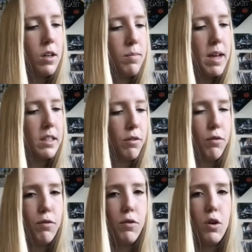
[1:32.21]
Makes a
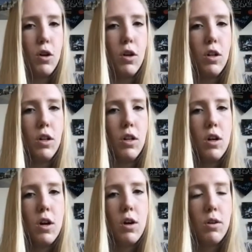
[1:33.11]
full
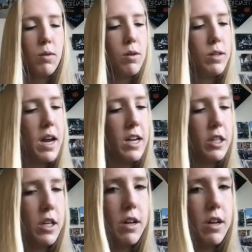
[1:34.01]
rotation.